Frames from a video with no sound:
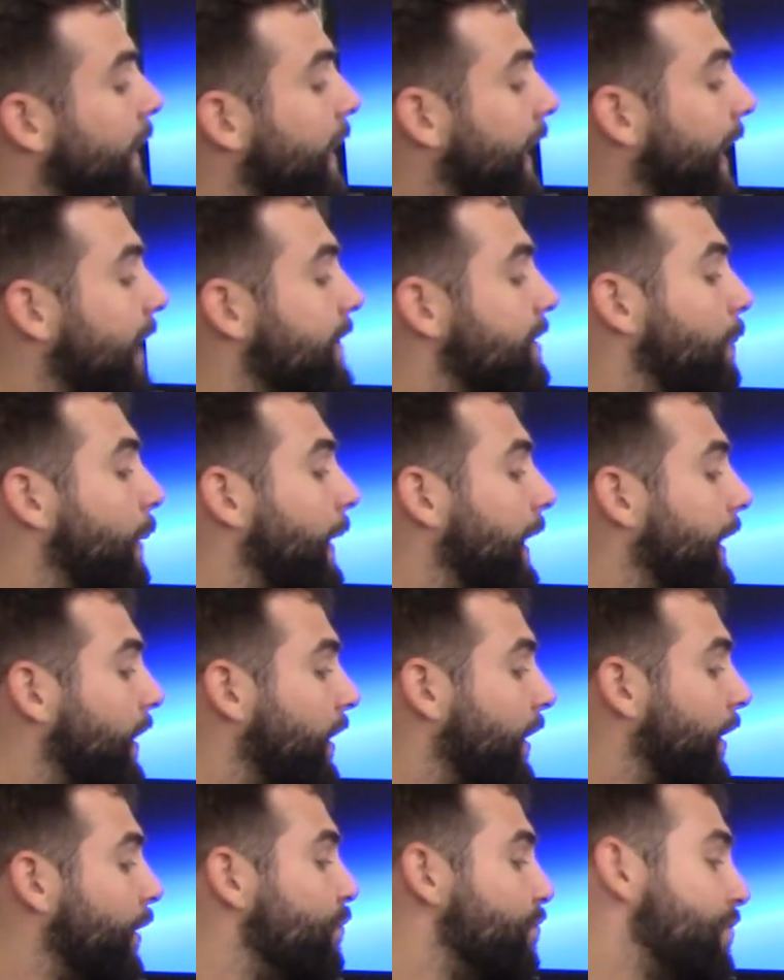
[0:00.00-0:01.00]

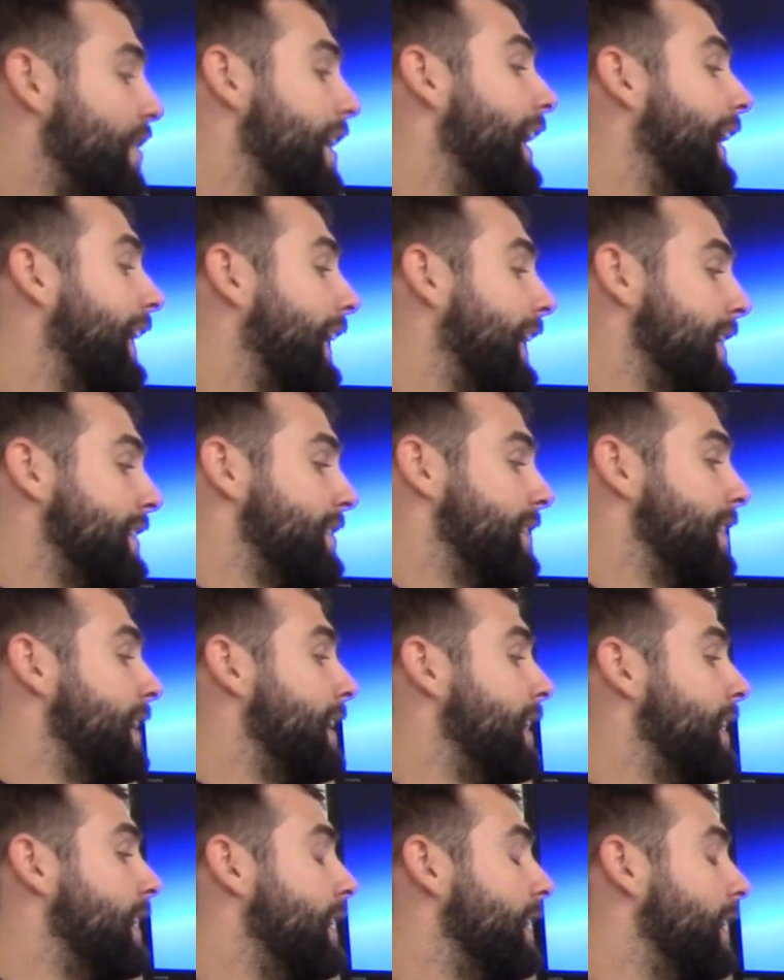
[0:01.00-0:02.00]
Casablanca, Rick is
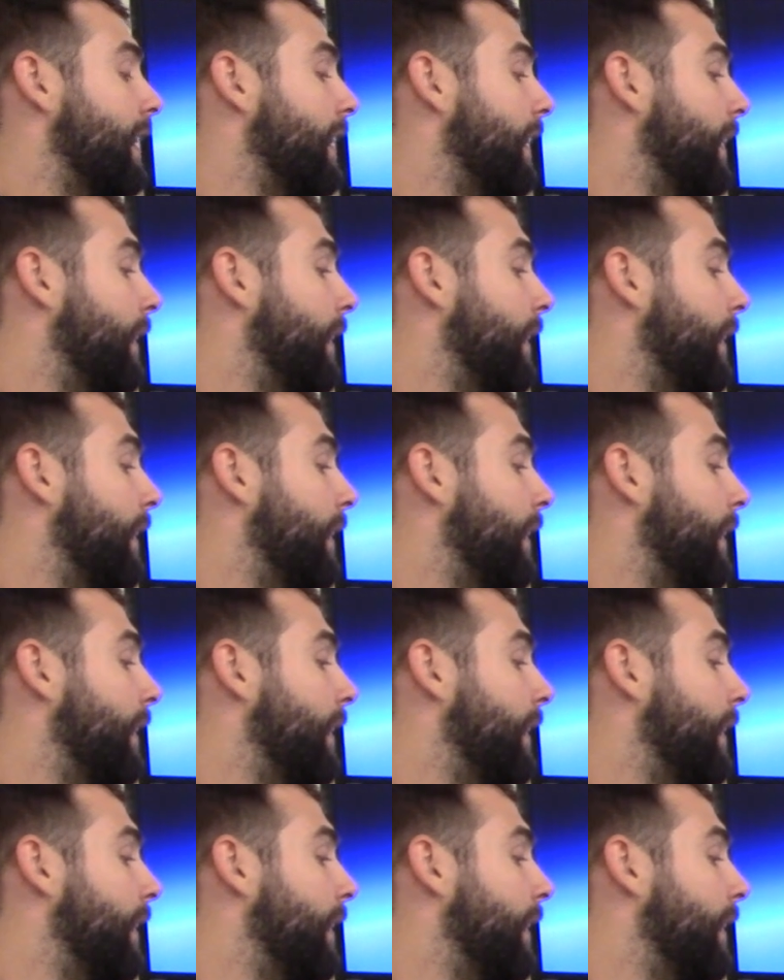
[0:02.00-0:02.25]
the